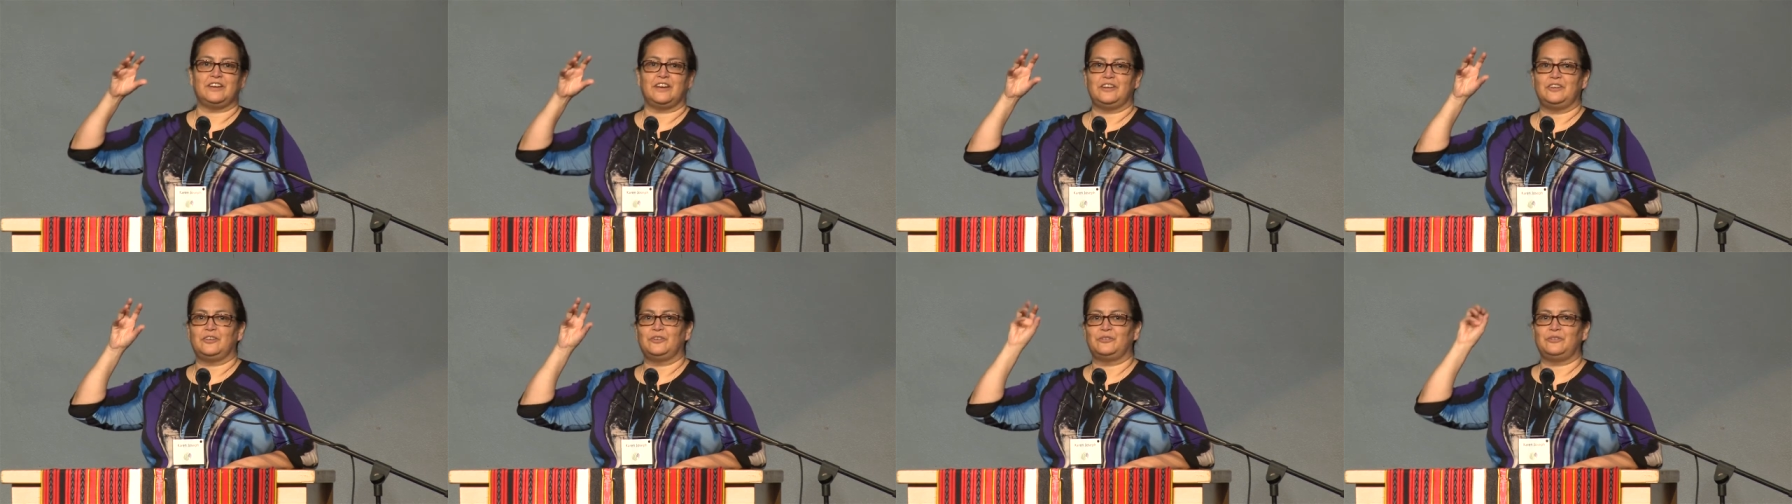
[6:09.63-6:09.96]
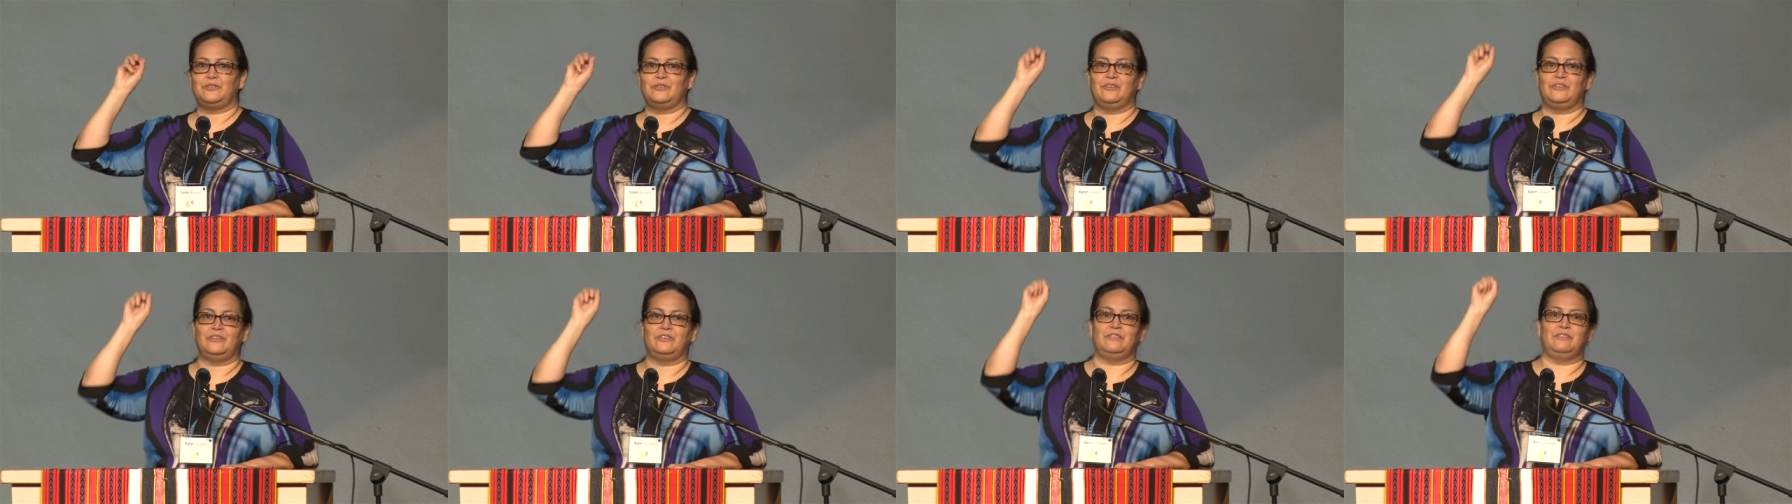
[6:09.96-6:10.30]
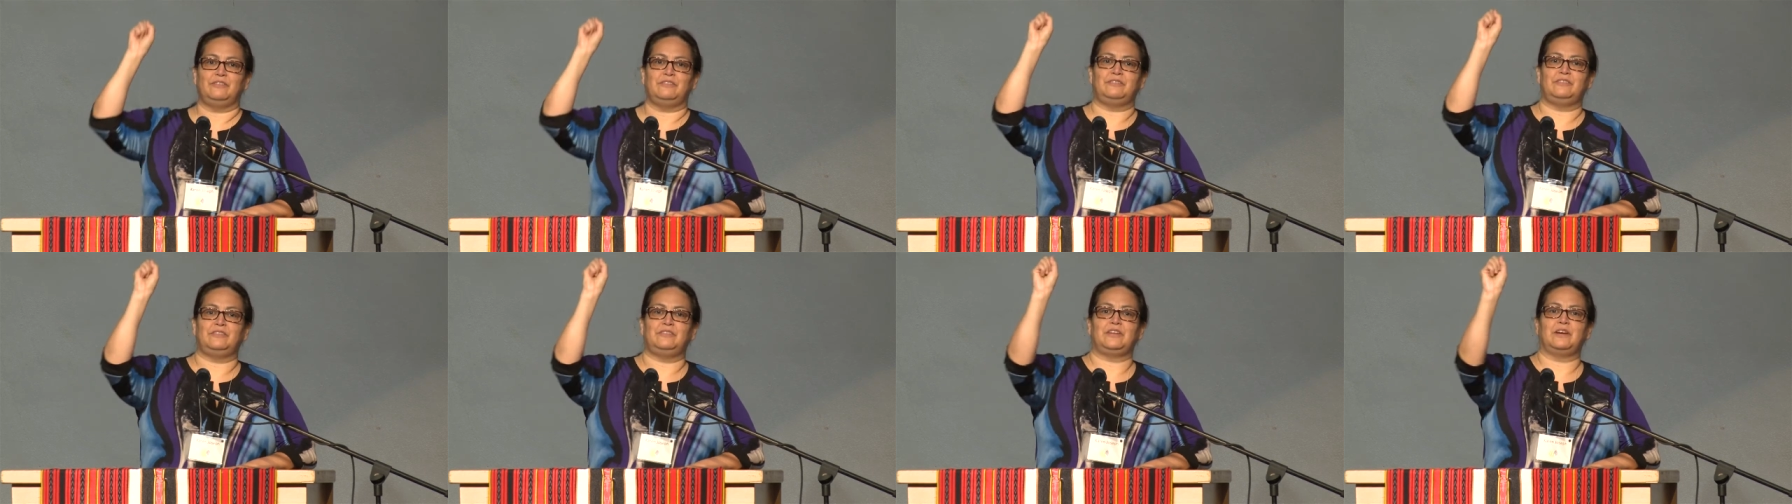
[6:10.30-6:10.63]
I don't
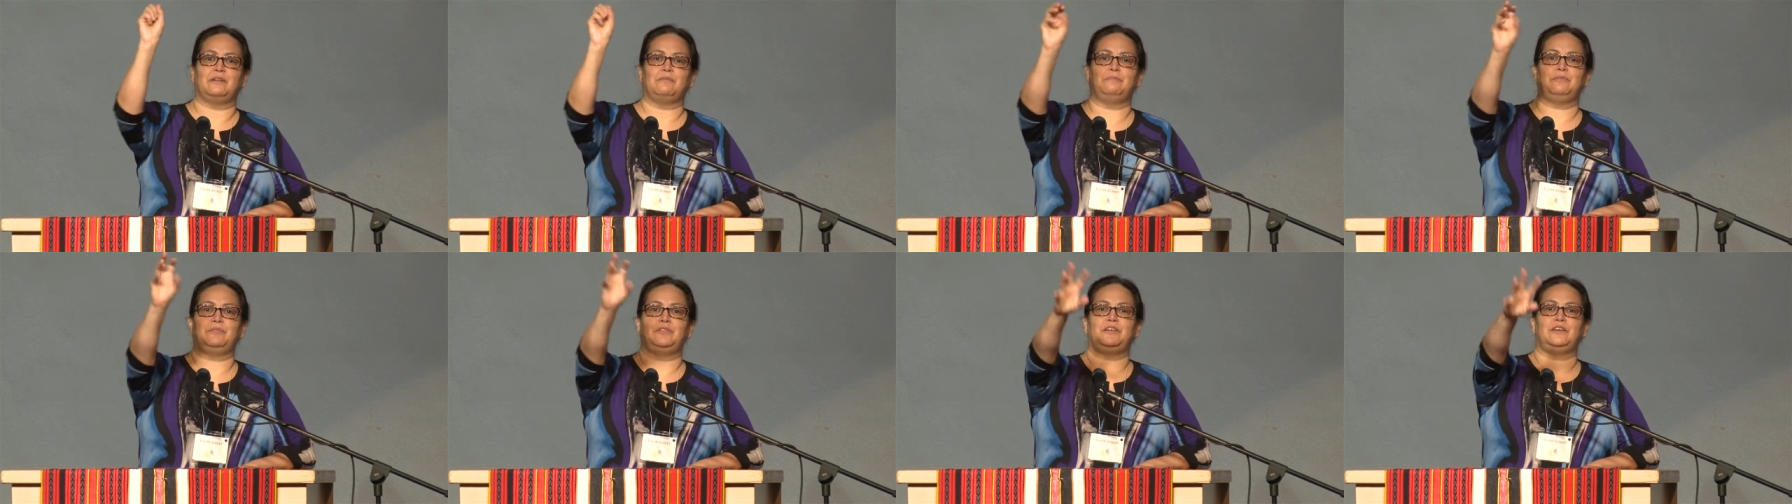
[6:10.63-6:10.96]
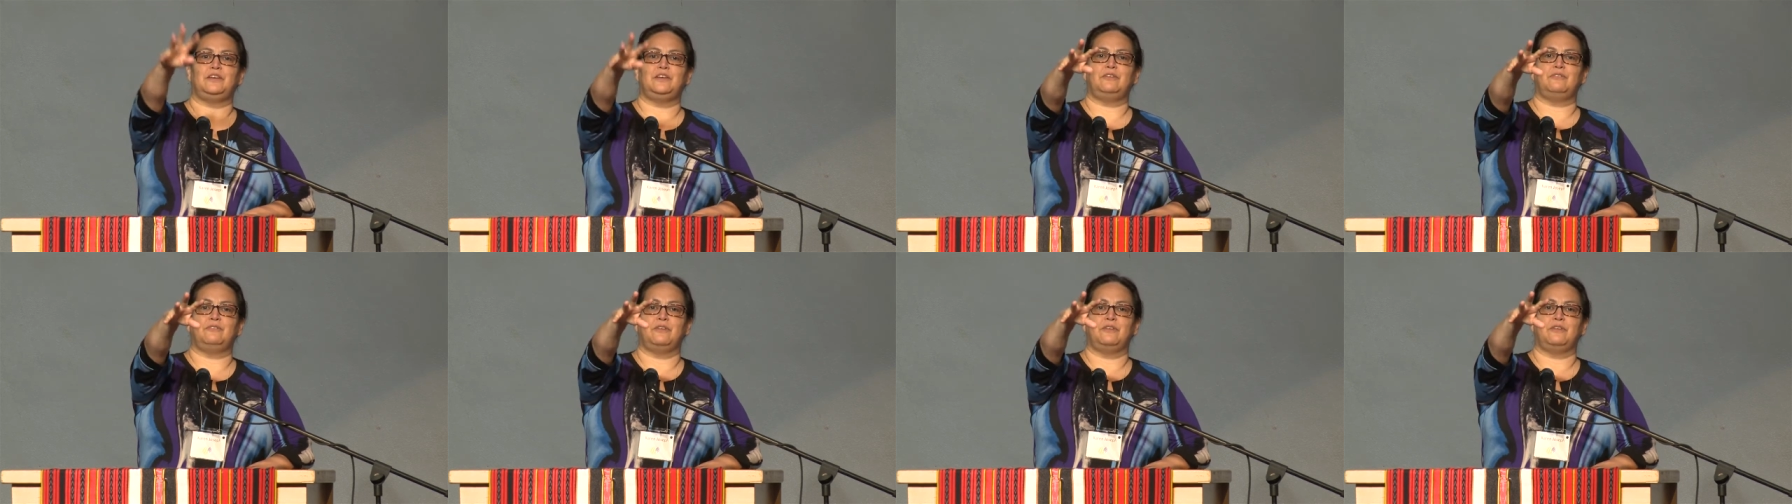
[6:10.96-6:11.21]
dub thee